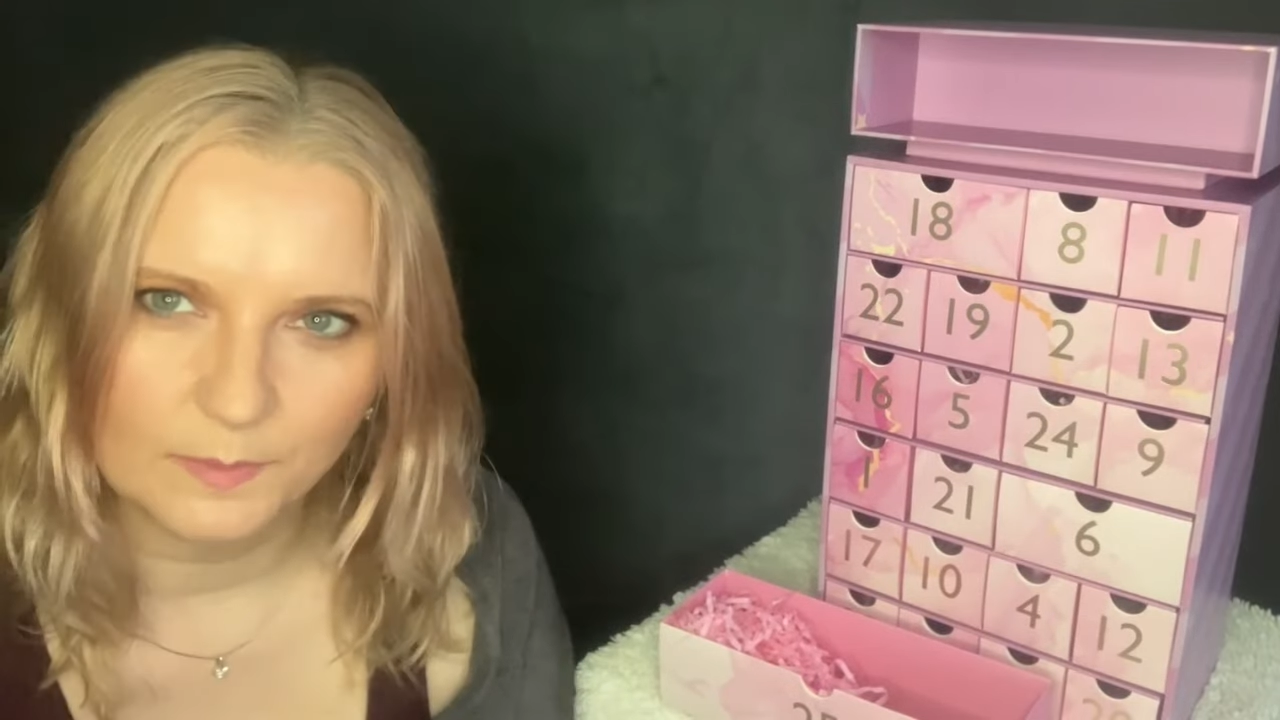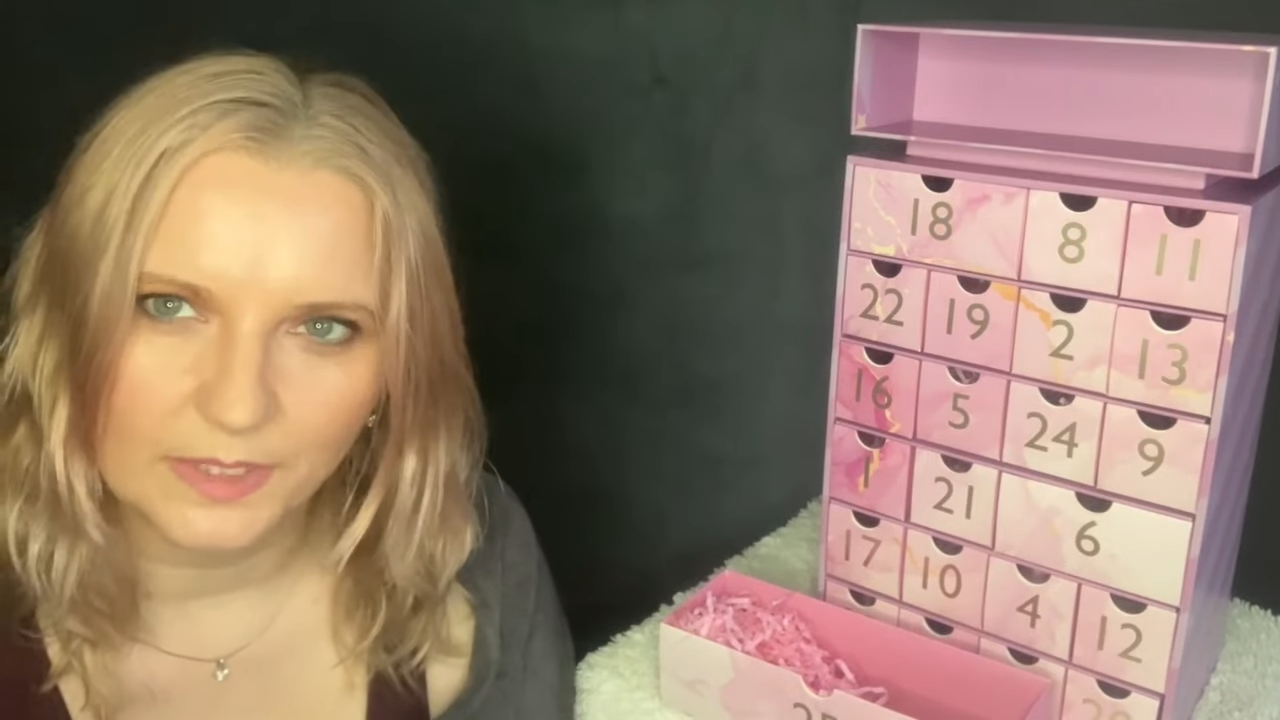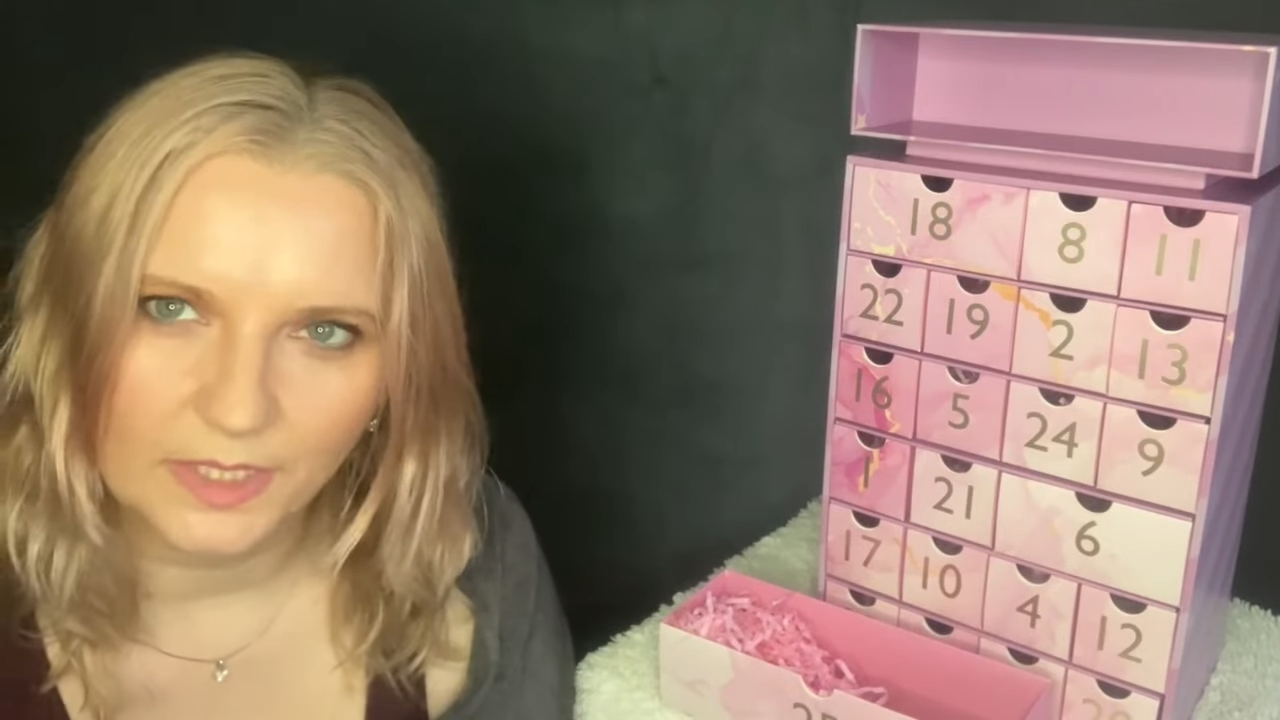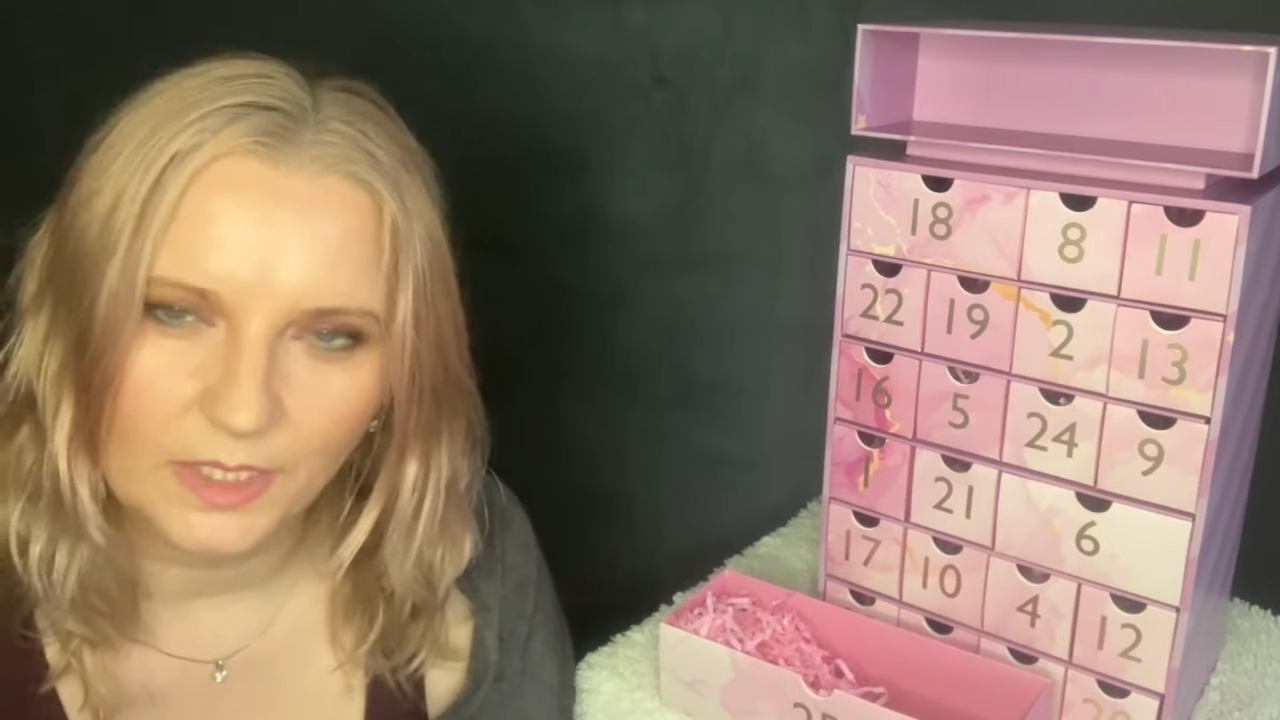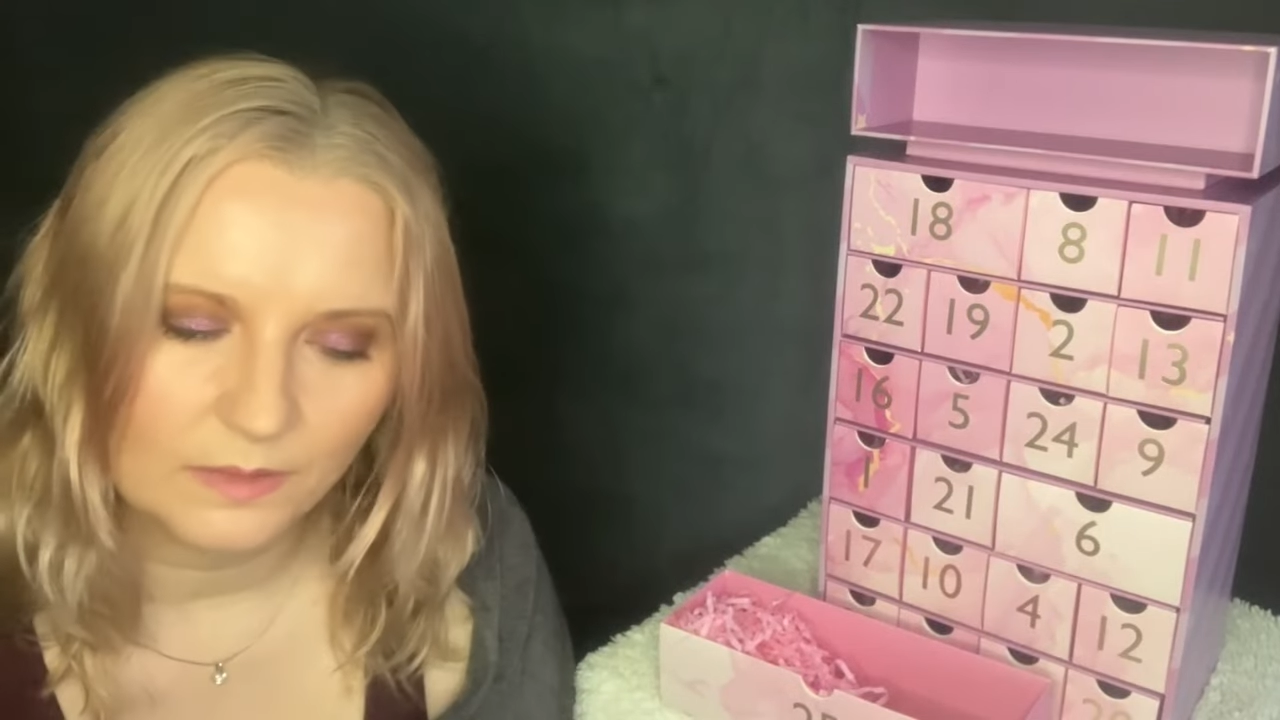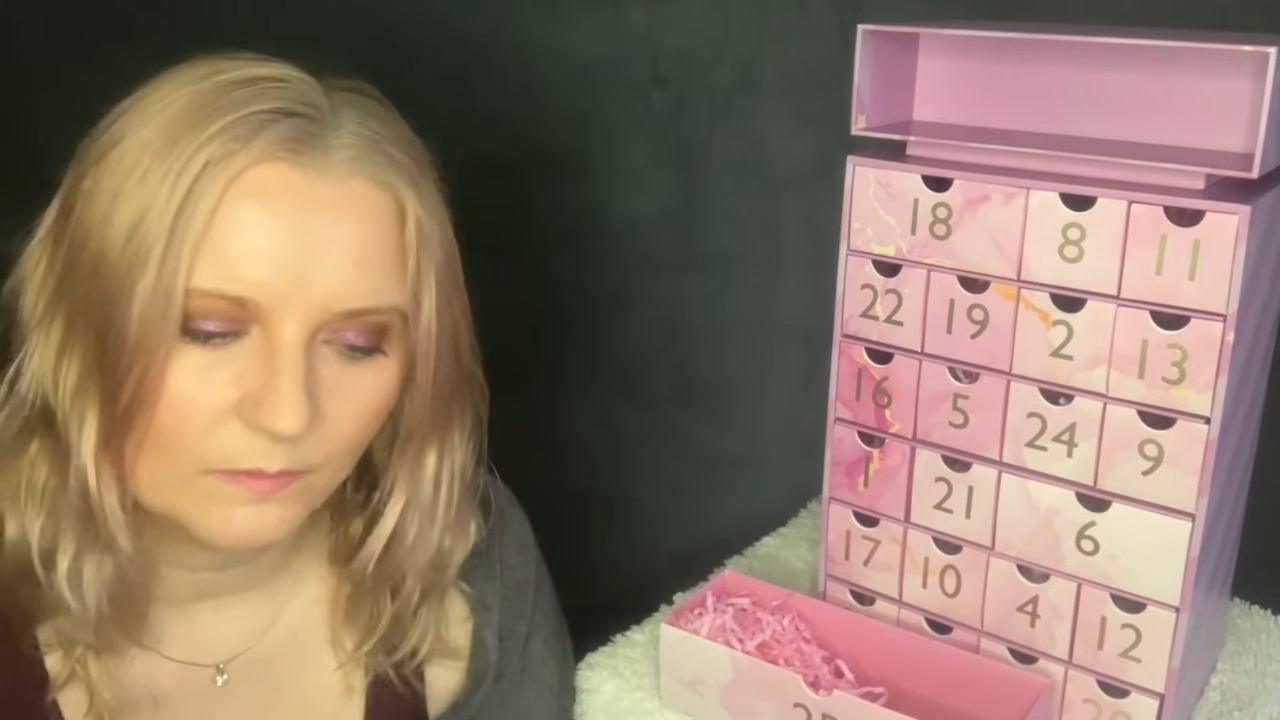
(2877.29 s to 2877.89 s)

me